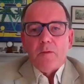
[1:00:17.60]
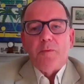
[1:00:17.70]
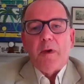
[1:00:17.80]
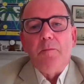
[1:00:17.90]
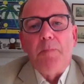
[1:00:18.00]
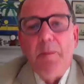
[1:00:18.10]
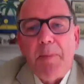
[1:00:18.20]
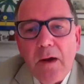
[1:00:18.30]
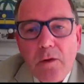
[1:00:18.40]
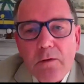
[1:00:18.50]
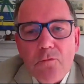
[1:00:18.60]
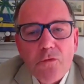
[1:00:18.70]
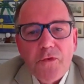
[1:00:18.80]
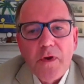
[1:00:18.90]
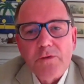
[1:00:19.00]
very much, Paola. Paola,
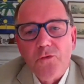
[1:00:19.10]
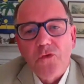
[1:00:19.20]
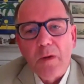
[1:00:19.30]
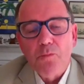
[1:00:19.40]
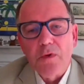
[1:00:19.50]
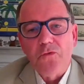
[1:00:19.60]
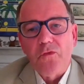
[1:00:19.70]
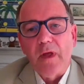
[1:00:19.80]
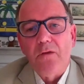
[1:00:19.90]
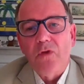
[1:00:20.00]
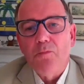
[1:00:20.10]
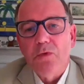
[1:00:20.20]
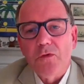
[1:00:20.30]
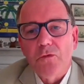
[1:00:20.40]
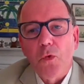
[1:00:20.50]
referring to GemBridge there,
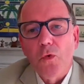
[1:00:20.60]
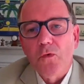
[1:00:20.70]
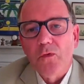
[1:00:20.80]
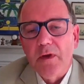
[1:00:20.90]
GemBridge, of course,